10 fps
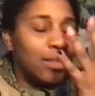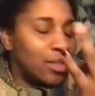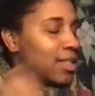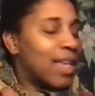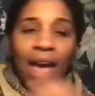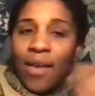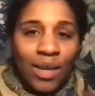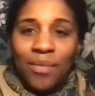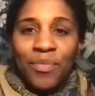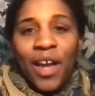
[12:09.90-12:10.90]
just have
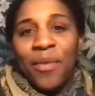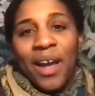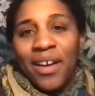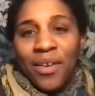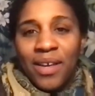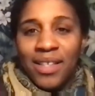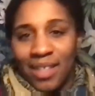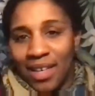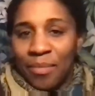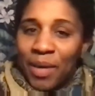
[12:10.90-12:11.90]
it. I know I
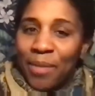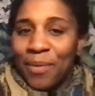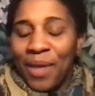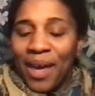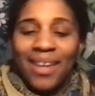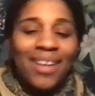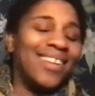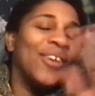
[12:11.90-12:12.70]
said people like it.